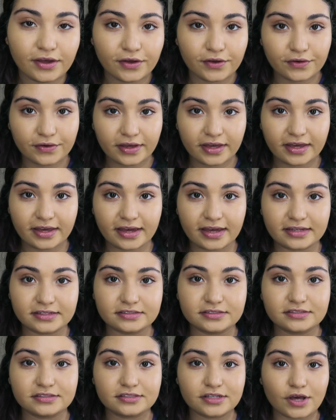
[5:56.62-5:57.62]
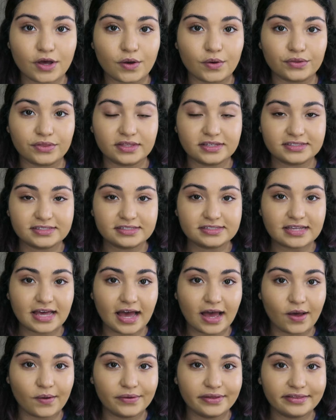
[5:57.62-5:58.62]
Okay guys, so this is
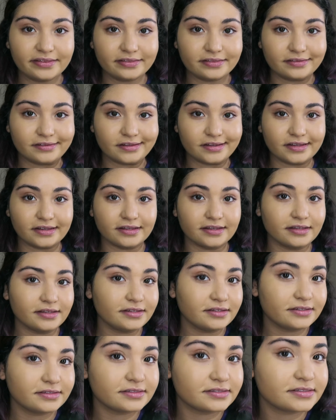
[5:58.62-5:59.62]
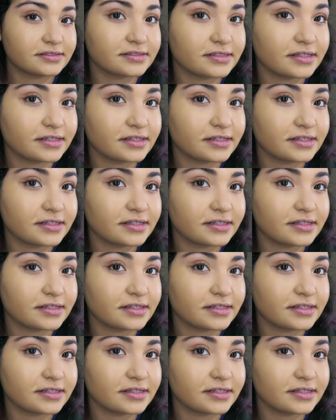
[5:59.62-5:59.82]
how it looks.